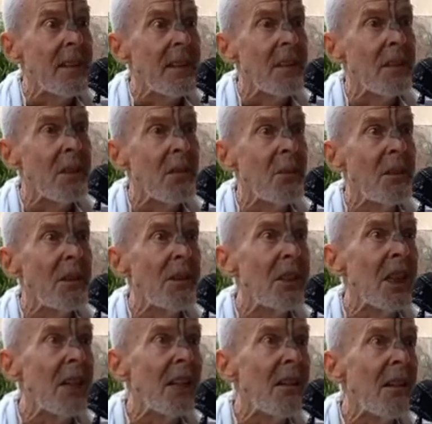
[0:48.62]
So when you're
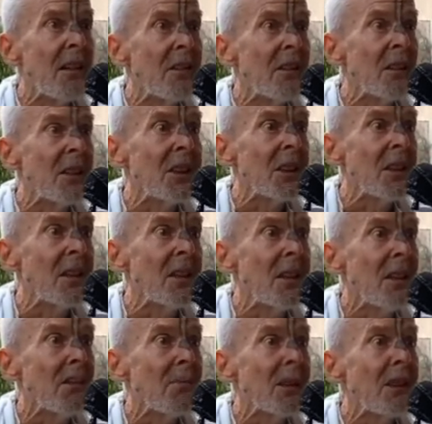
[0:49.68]
chanting Hare Krishna,
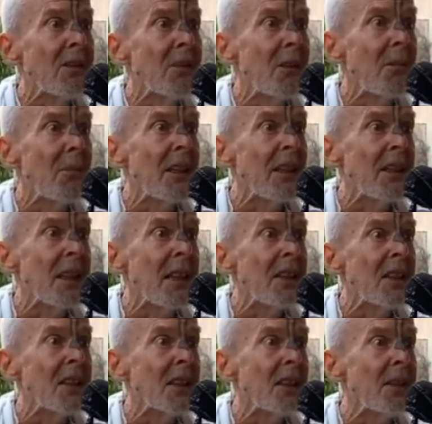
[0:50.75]
best form of
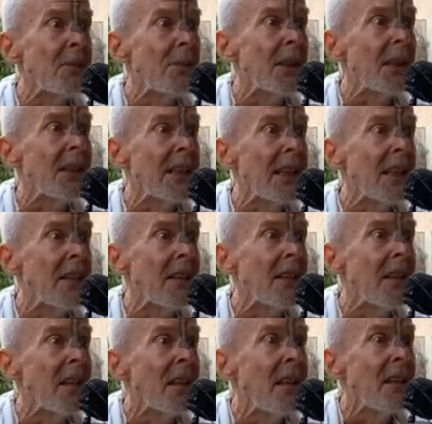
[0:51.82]
meditation is to meditate on